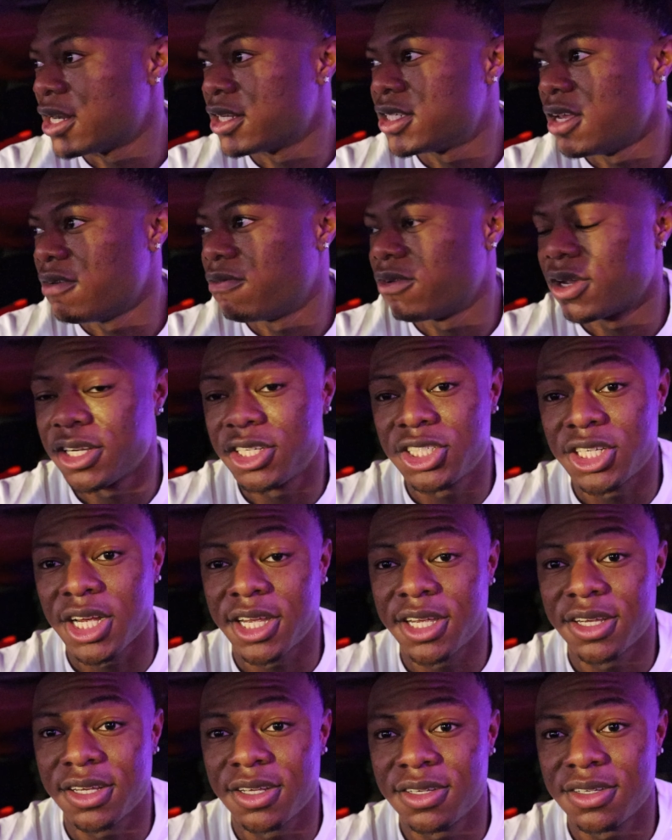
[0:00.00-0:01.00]
to see if we can
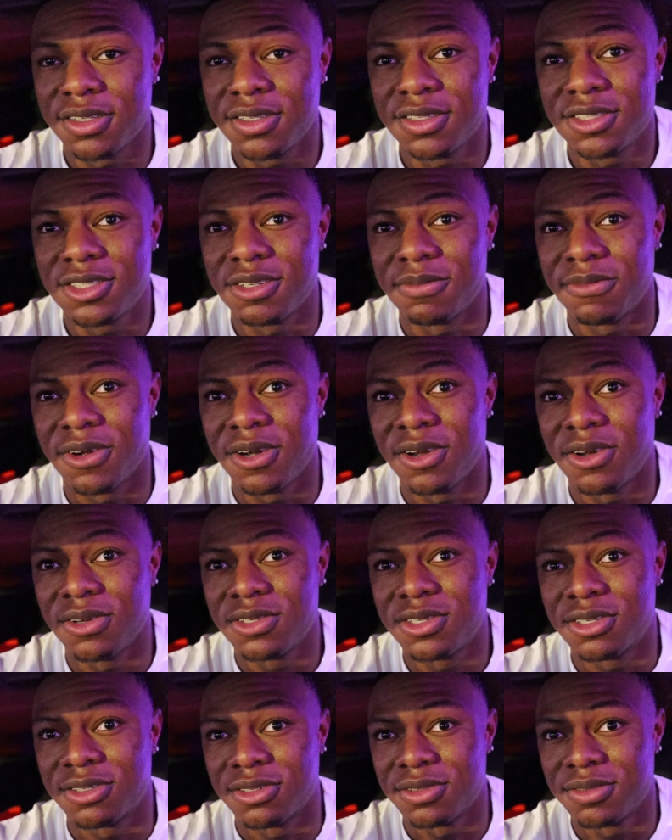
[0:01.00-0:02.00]
check in somewhere
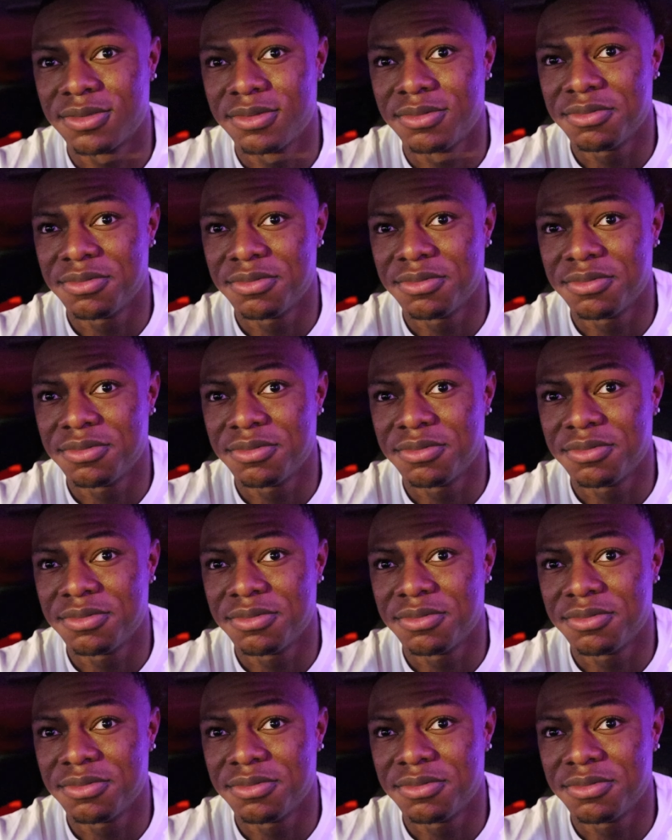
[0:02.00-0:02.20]
else